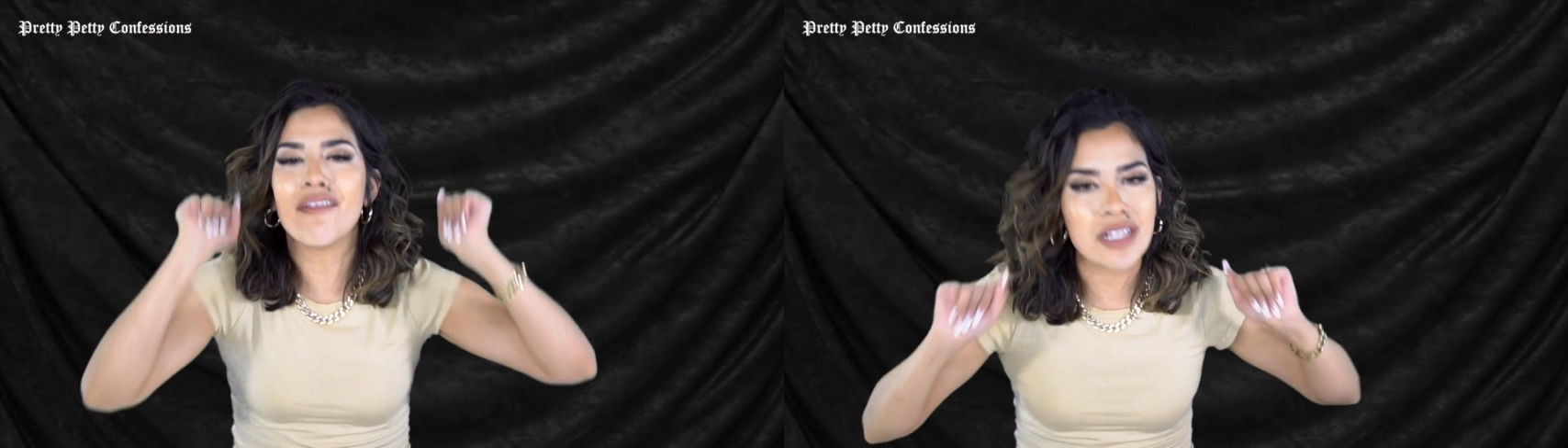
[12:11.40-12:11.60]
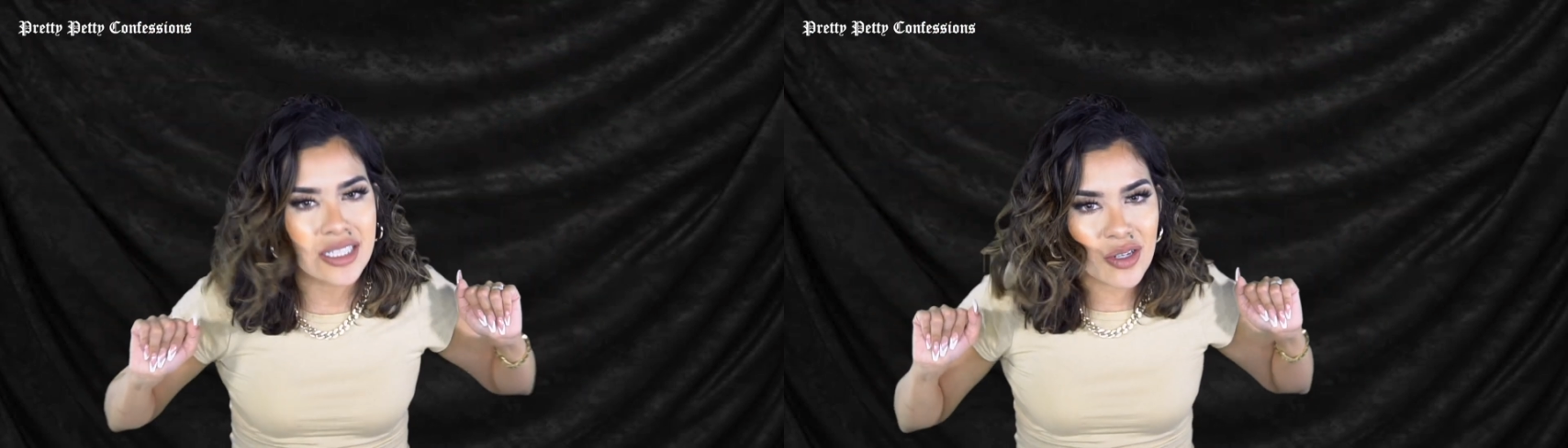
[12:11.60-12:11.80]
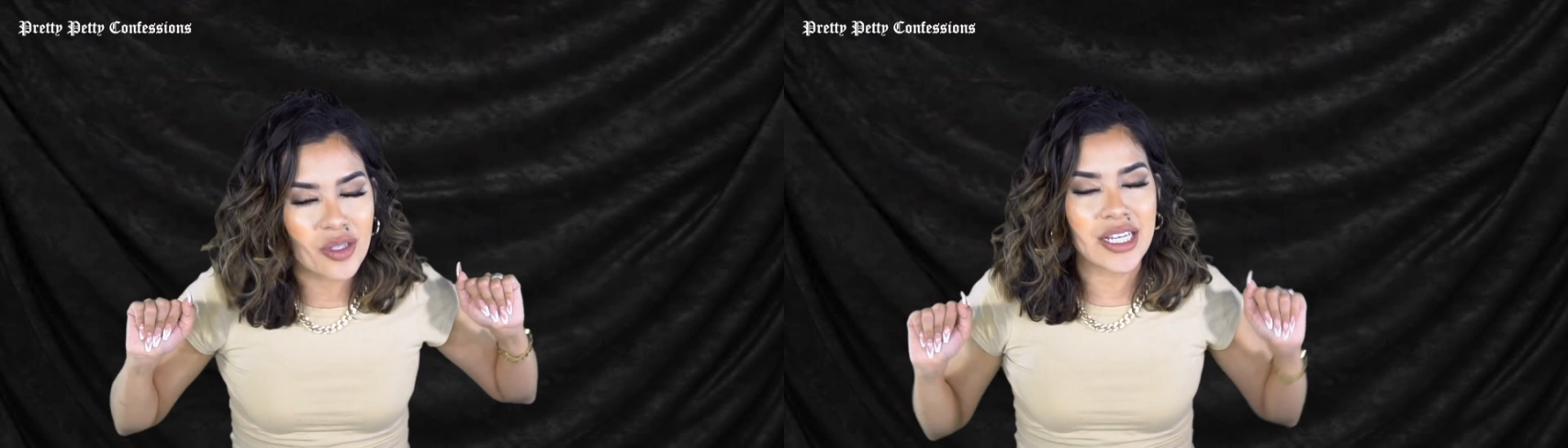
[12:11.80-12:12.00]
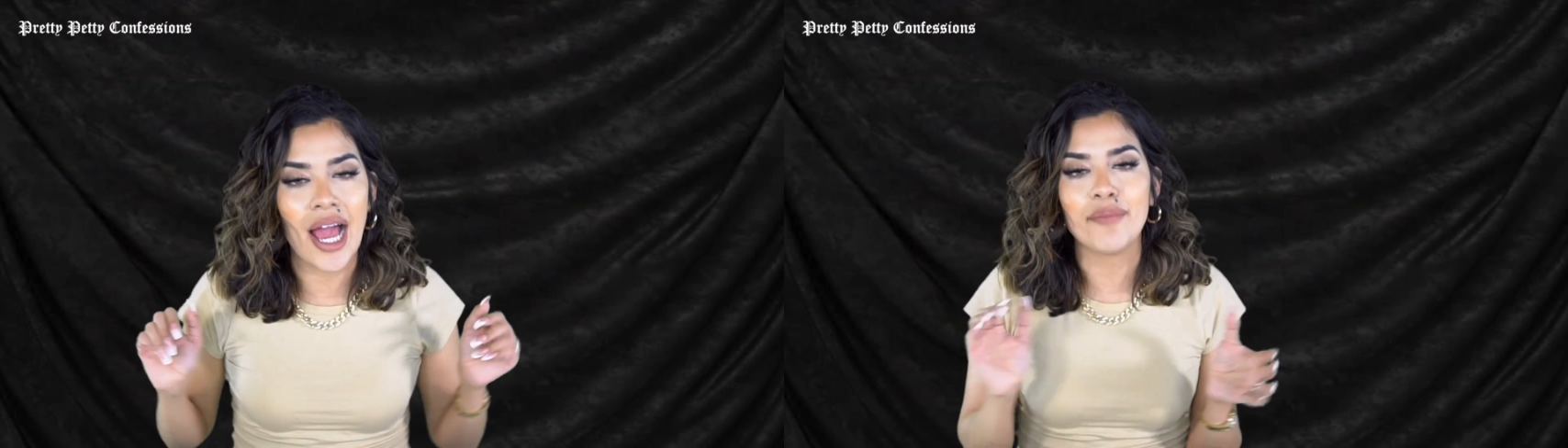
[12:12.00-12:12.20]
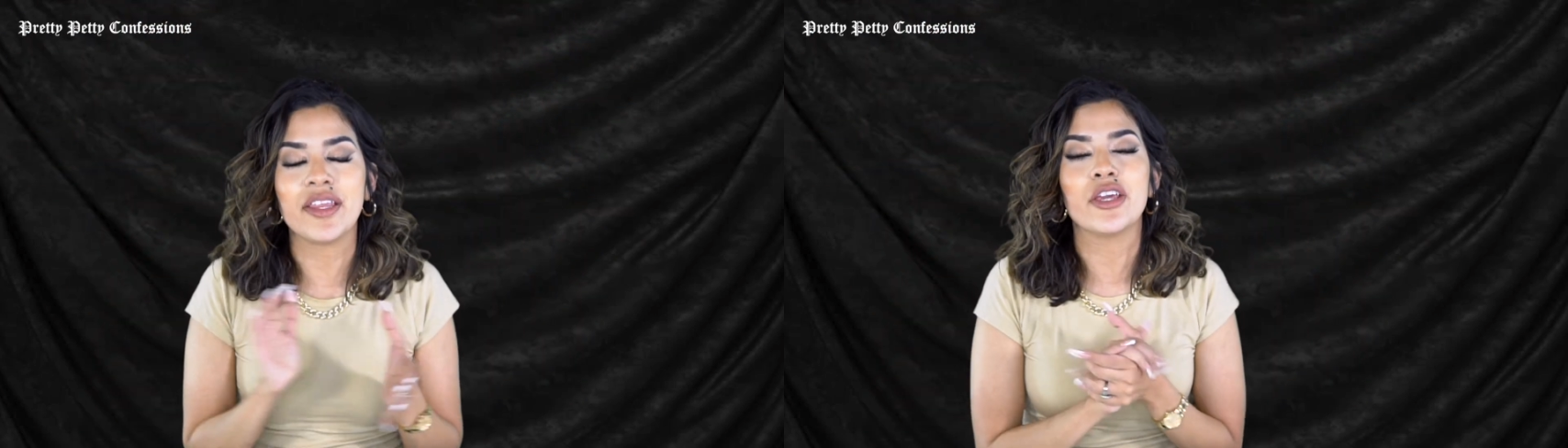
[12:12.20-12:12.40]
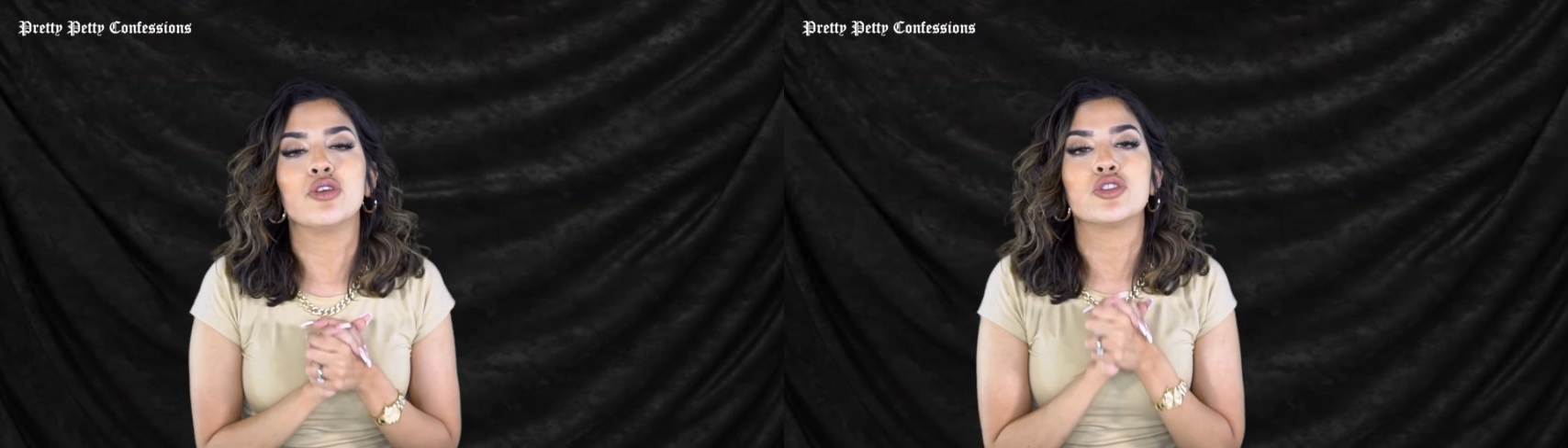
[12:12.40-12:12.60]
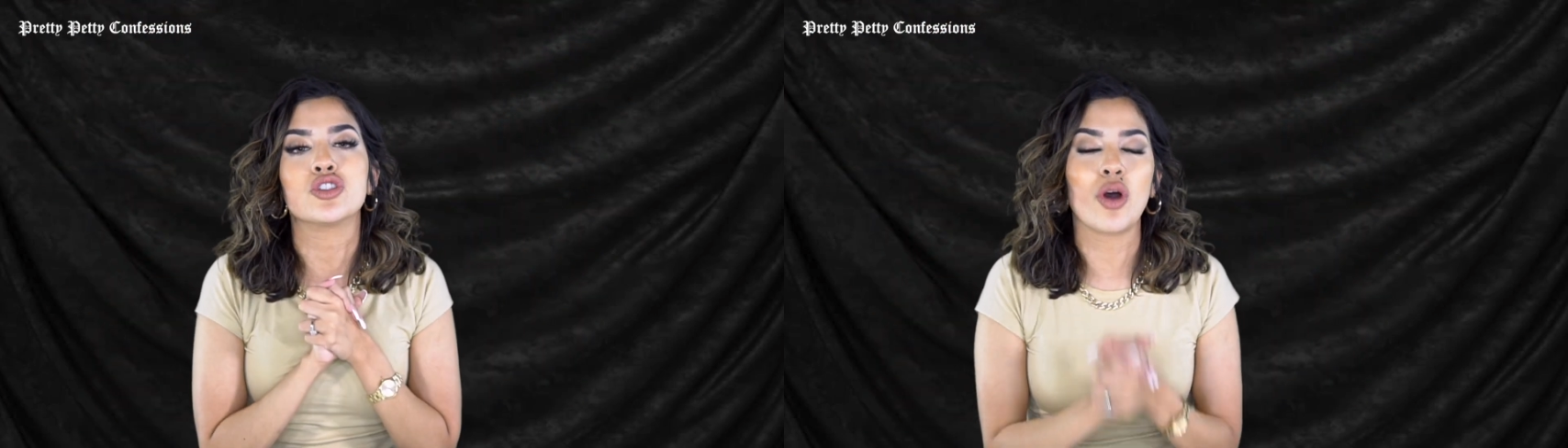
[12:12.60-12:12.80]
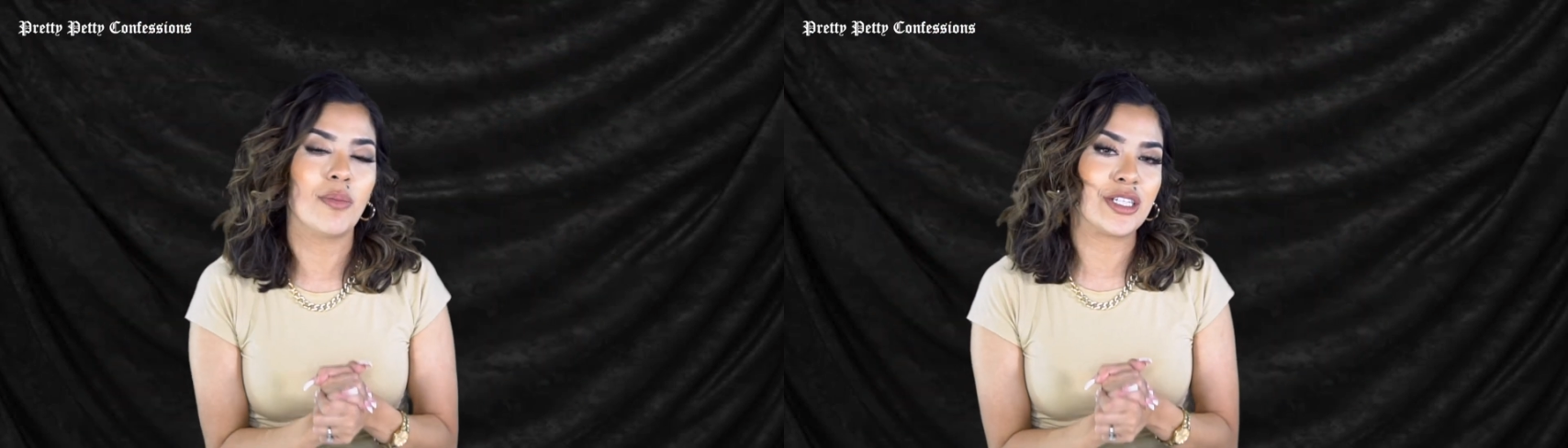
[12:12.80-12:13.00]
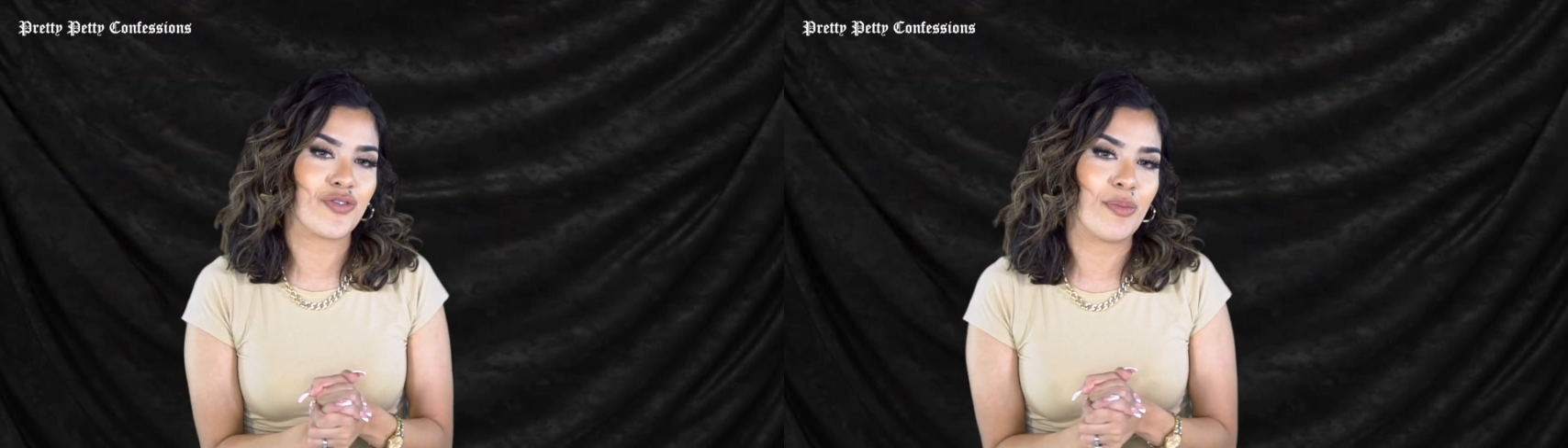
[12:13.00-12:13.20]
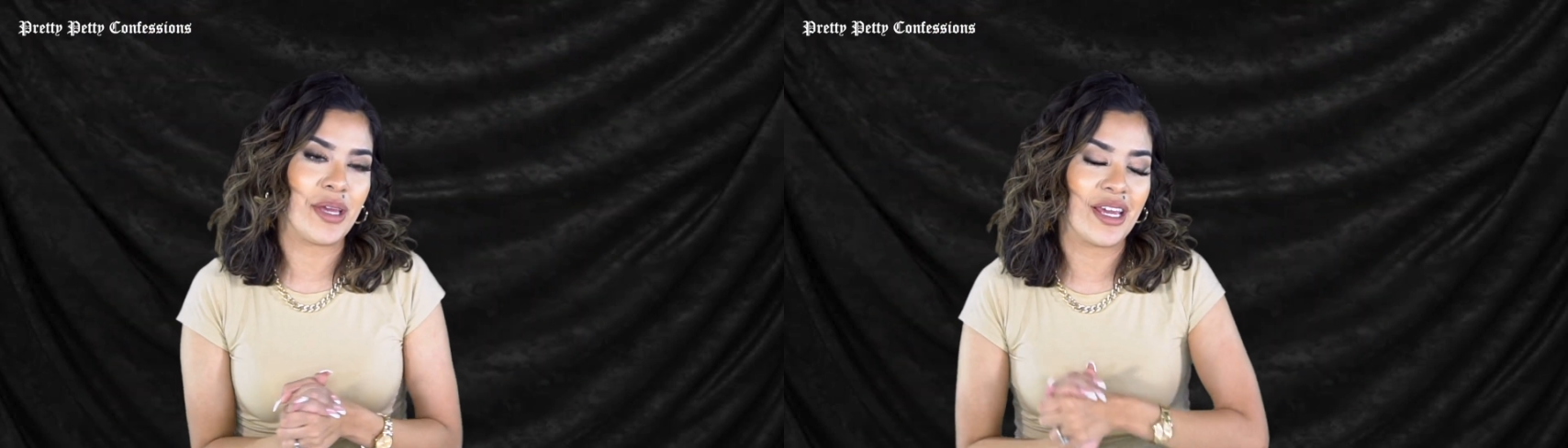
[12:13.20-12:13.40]
every single time. Thank you so much
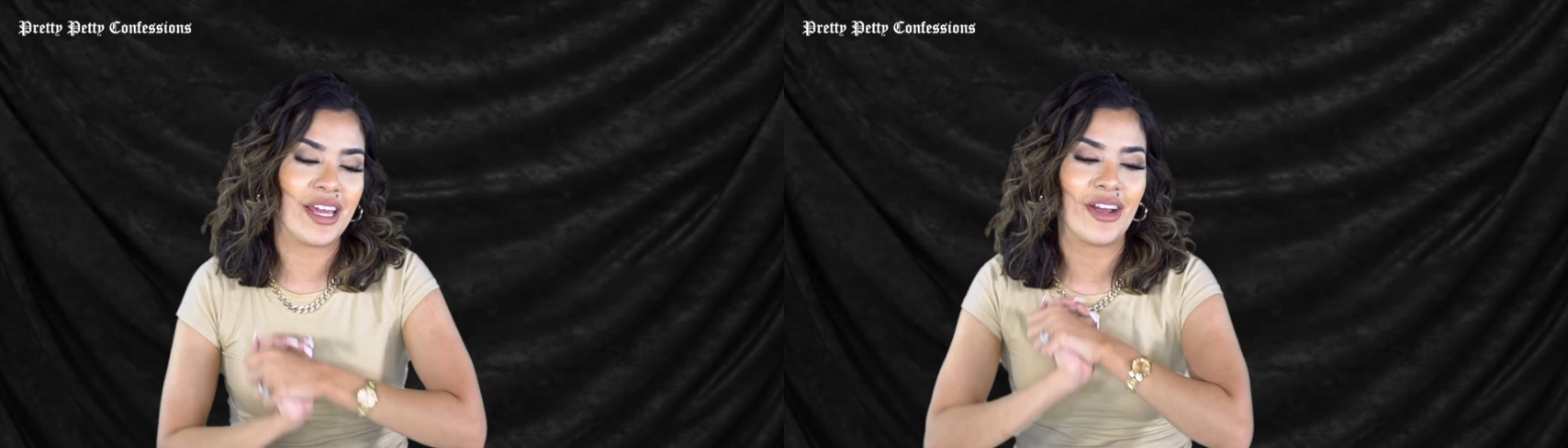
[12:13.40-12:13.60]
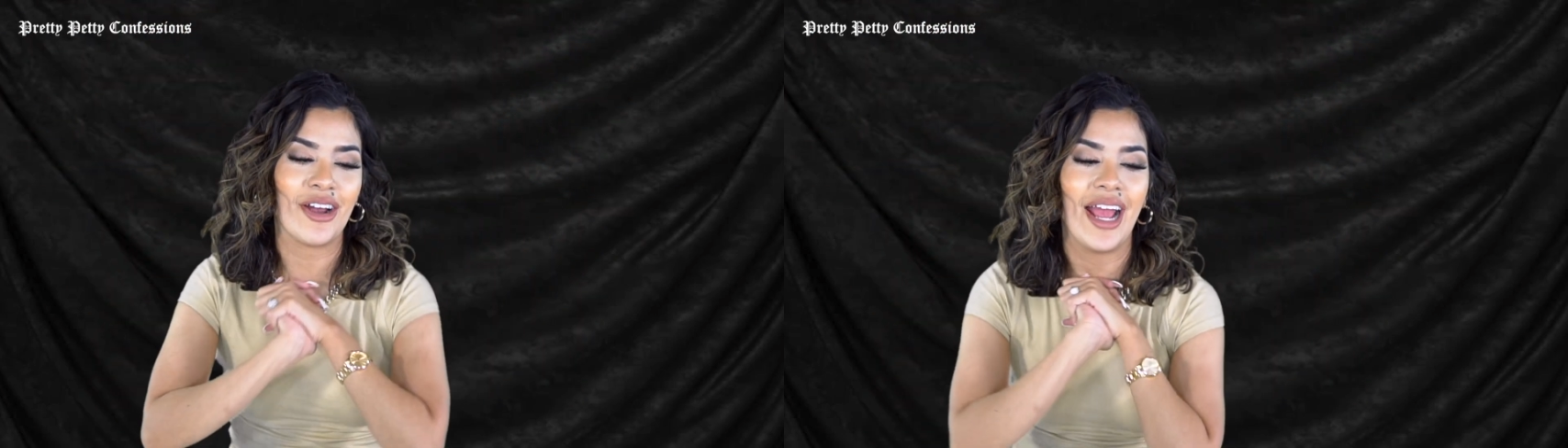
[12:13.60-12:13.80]
for being here